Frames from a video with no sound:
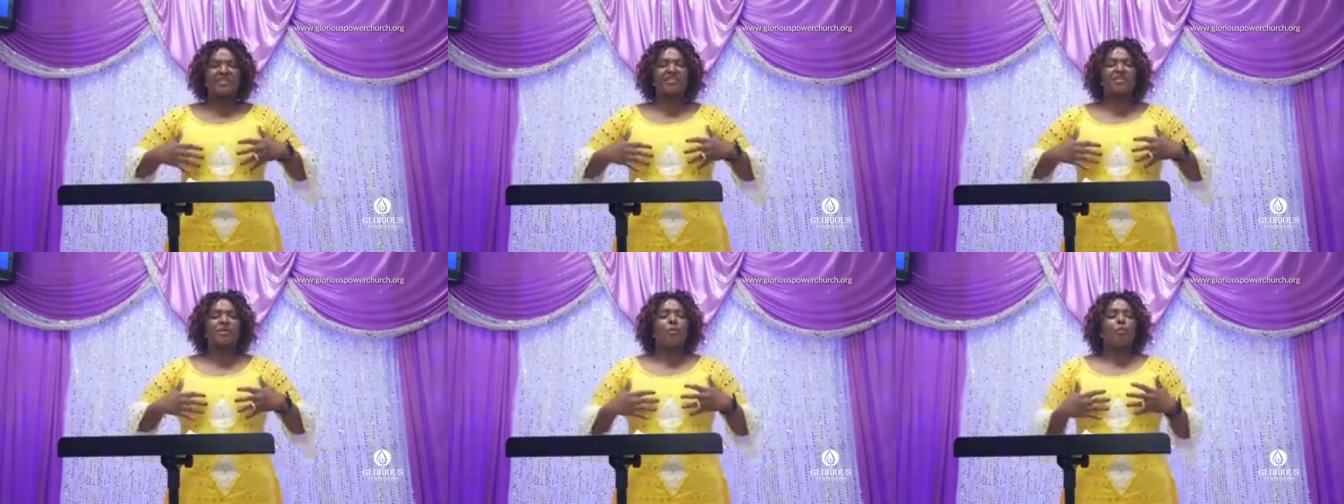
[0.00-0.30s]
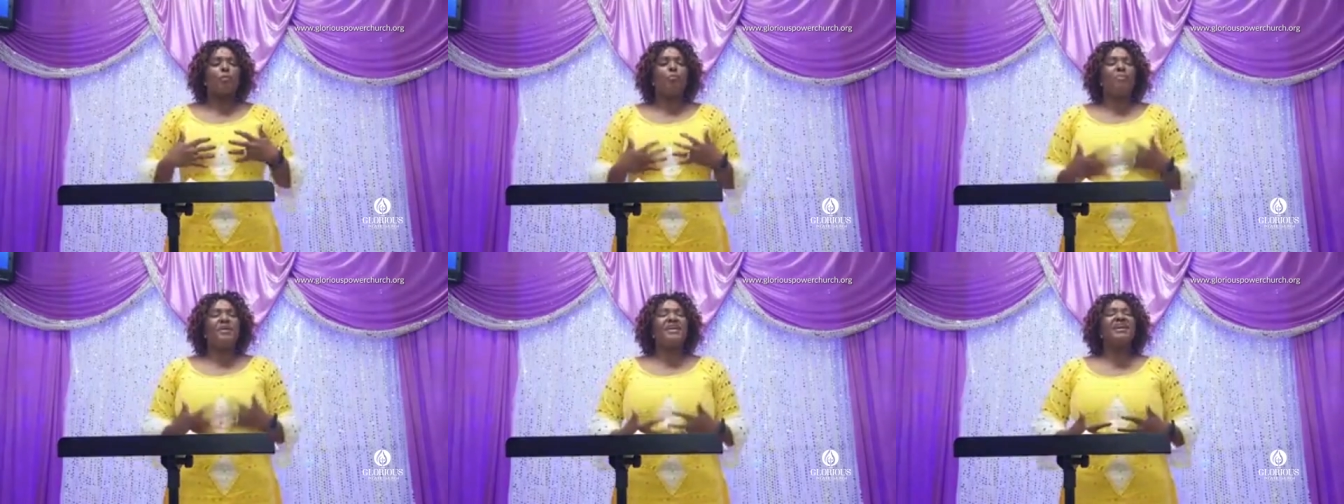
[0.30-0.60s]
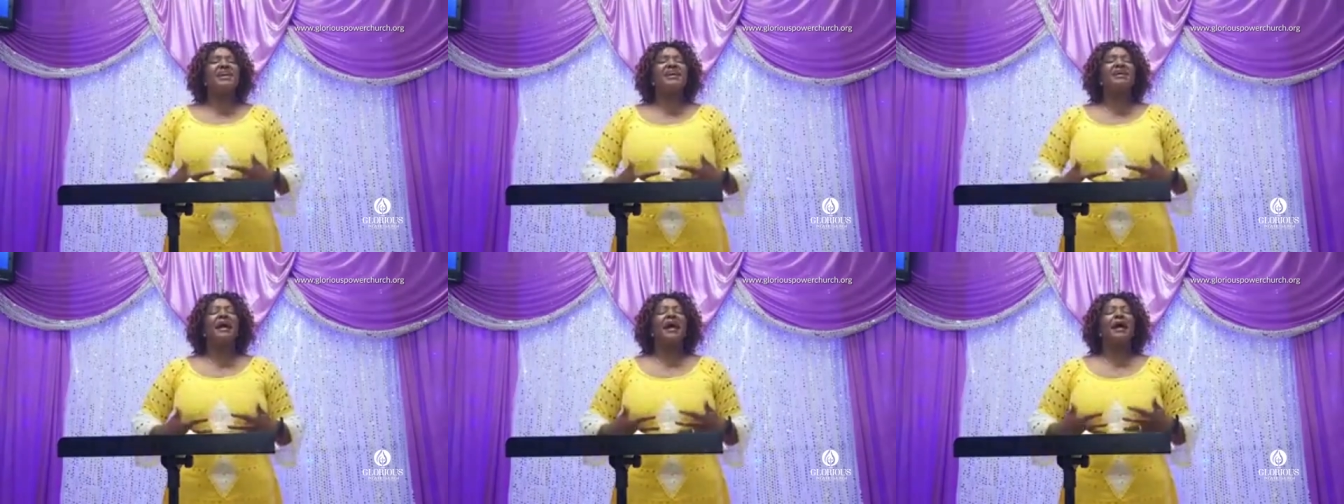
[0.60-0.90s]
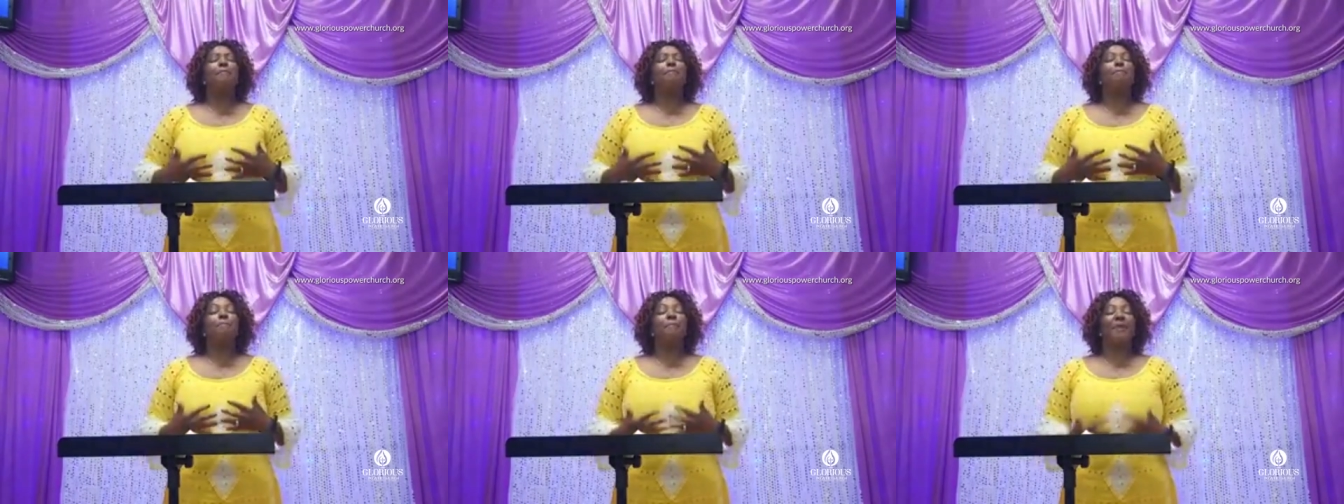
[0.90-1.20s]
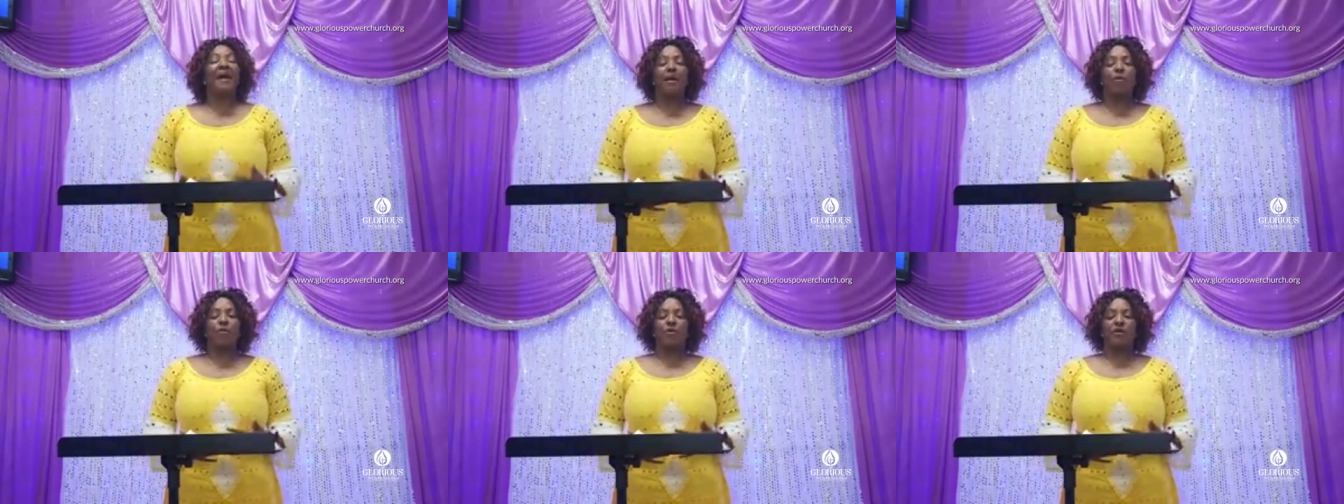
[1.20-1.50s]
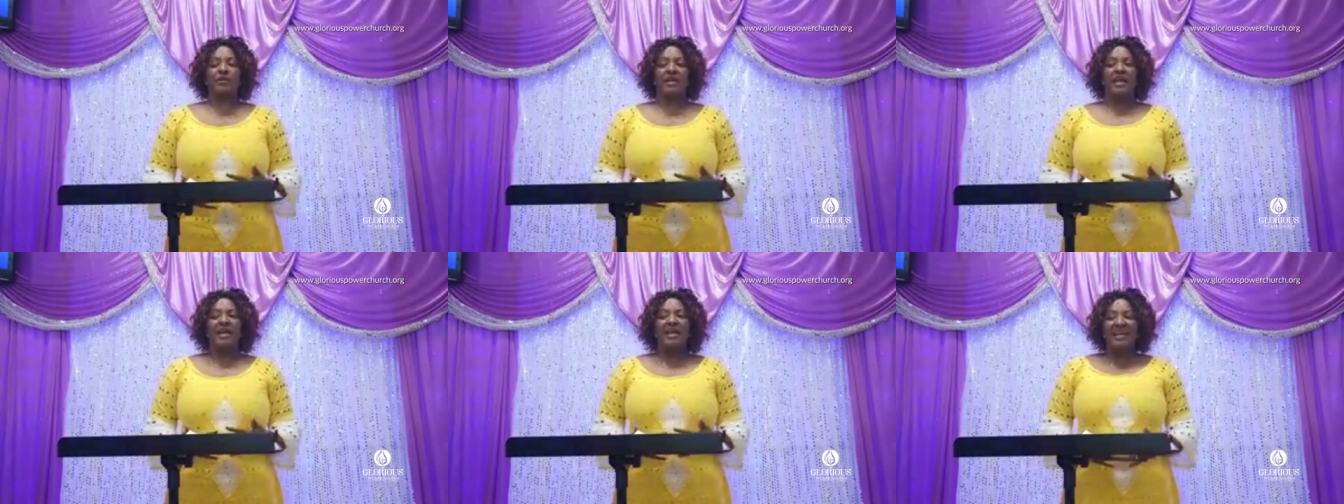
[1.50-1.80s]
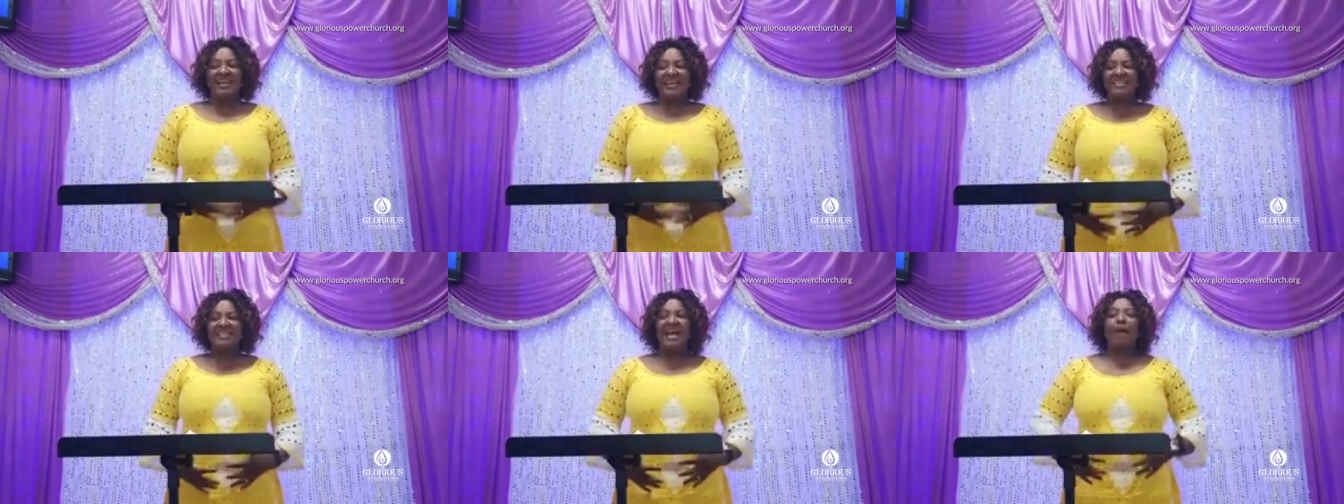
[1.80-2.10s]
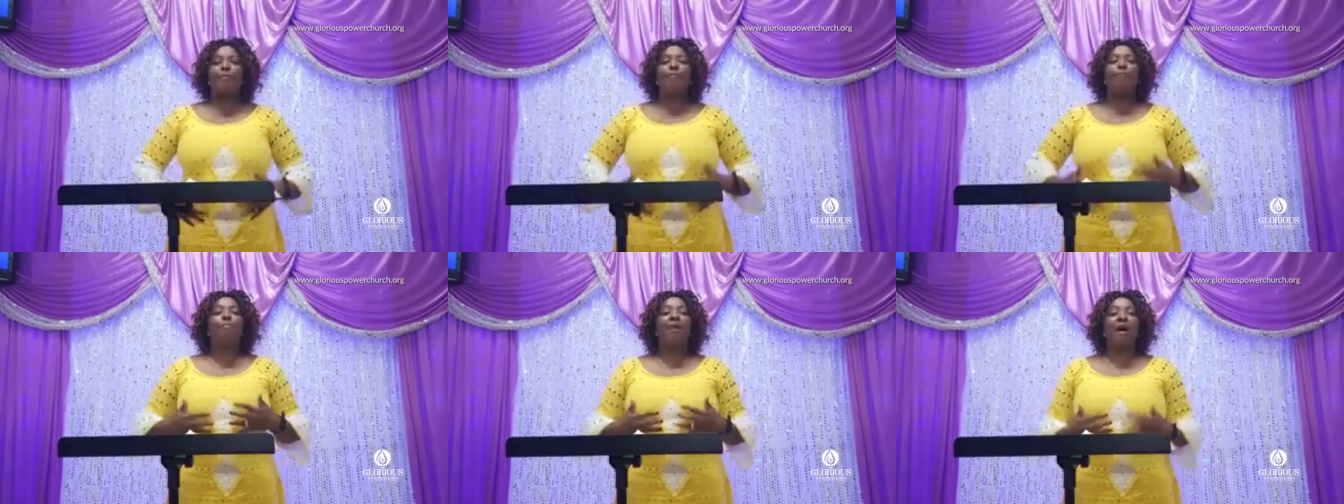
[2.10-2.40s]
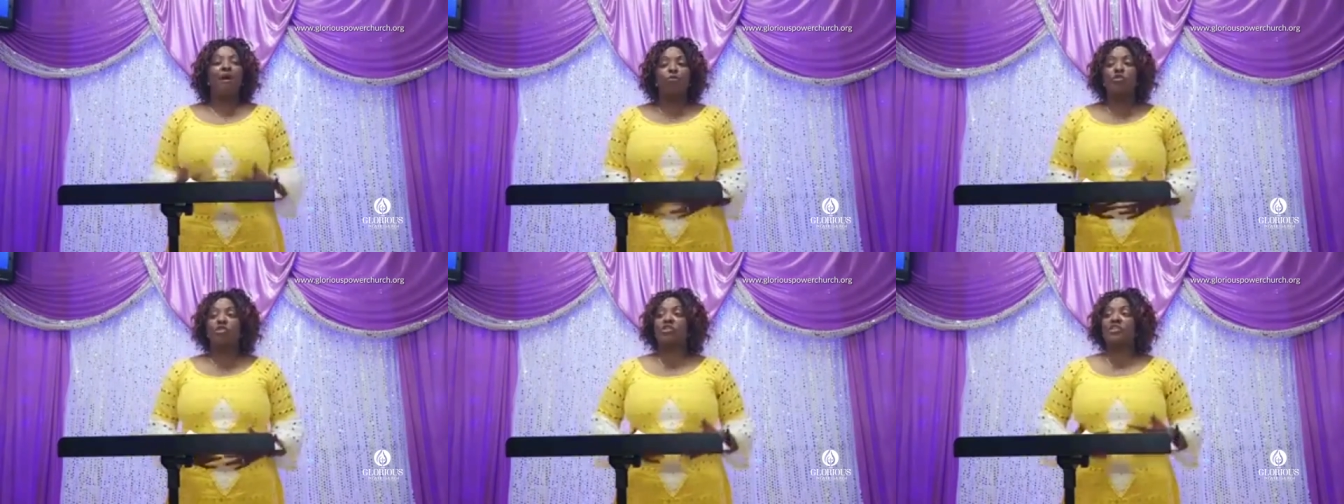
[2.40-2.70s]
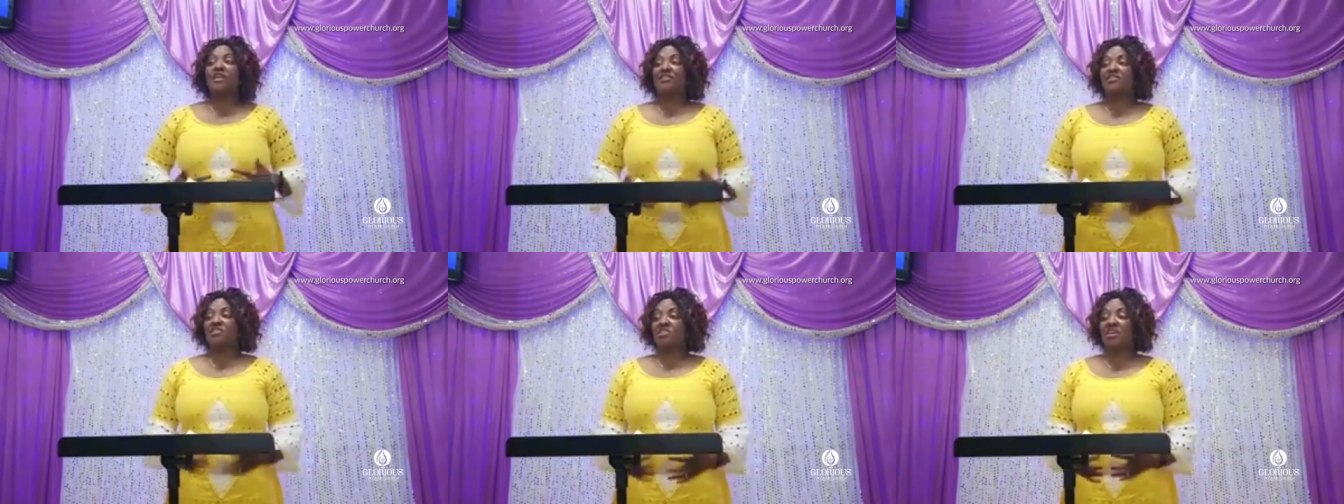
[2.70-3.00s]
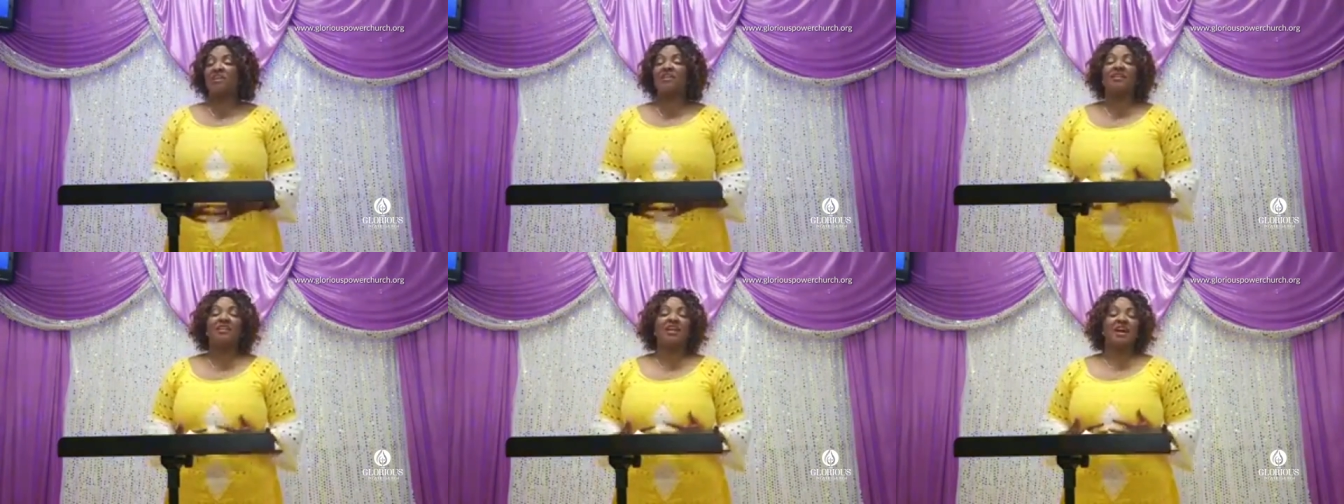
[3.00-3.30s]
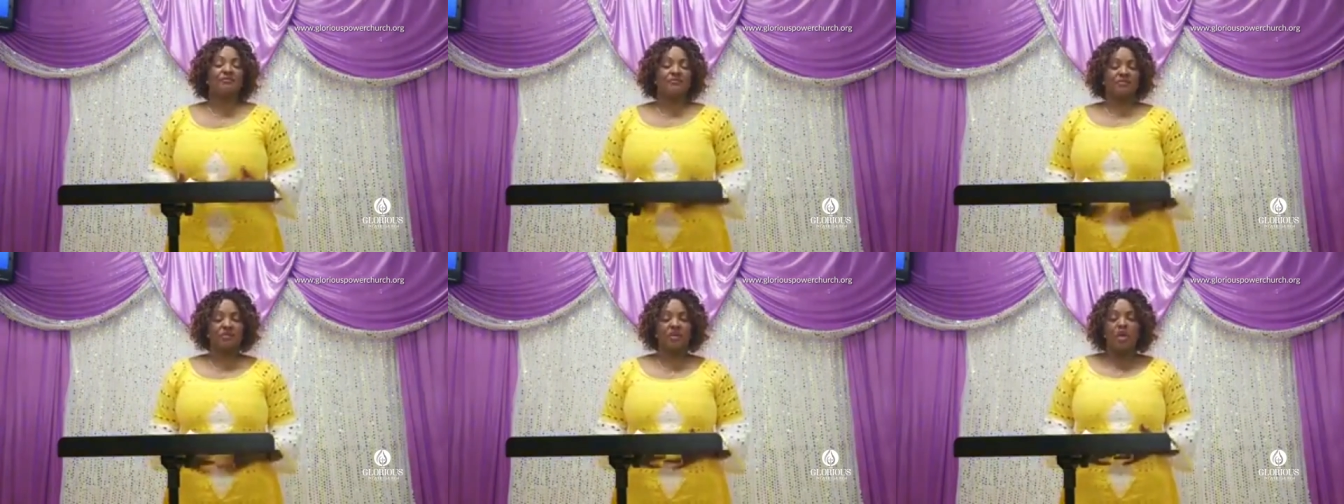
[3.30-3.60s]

that being empowered is about touching lives.